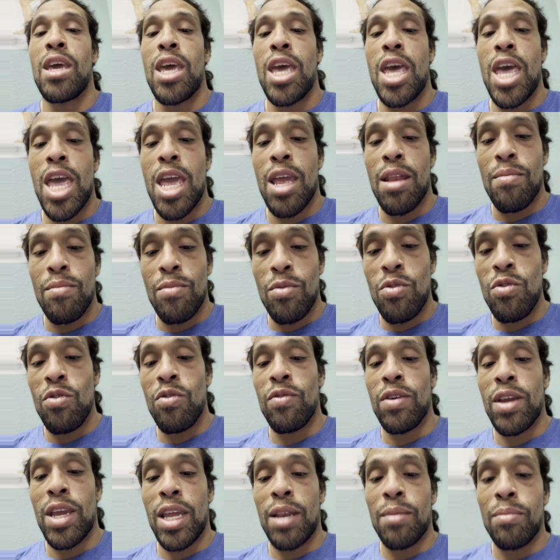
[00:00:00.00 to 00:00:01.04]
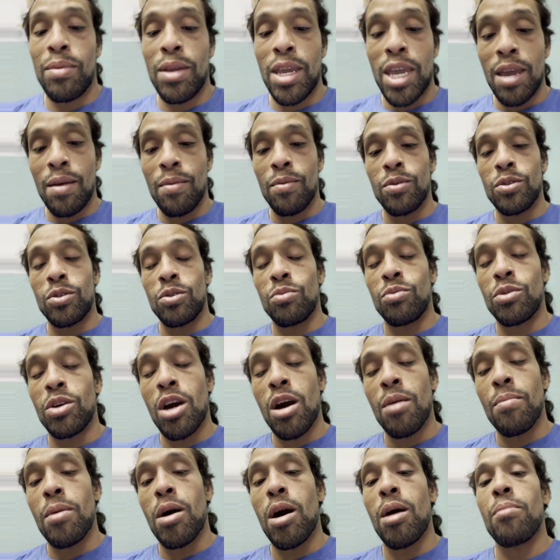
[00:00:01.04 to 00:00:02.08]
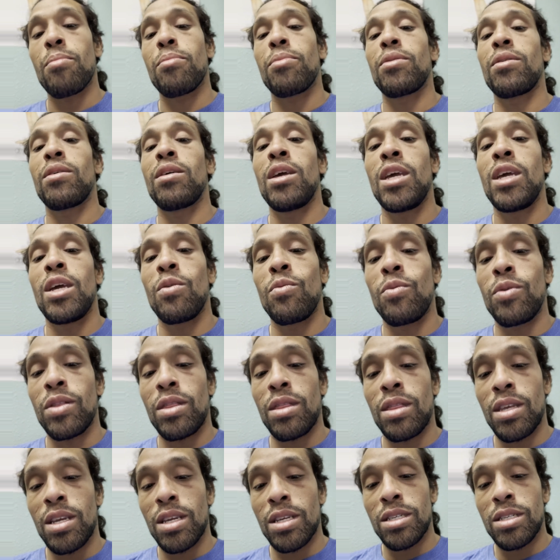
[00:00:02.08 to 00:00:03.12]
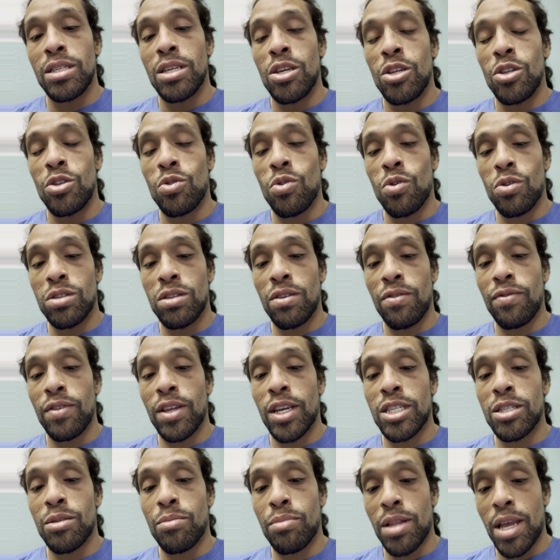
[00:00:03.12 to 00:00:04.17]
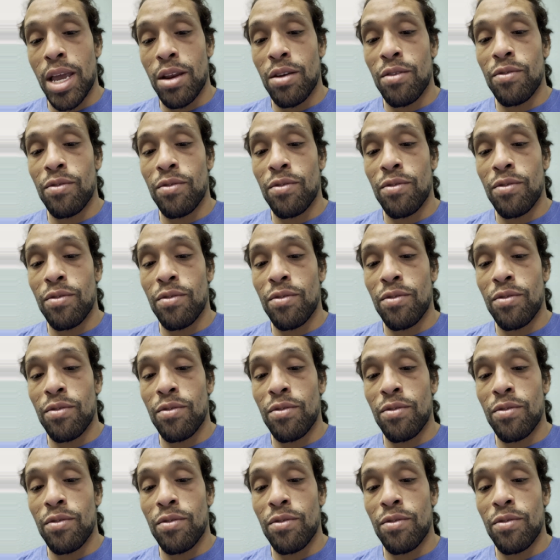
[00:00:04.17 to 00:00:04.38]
and move and be able to come up with this dorsiflexion, plantar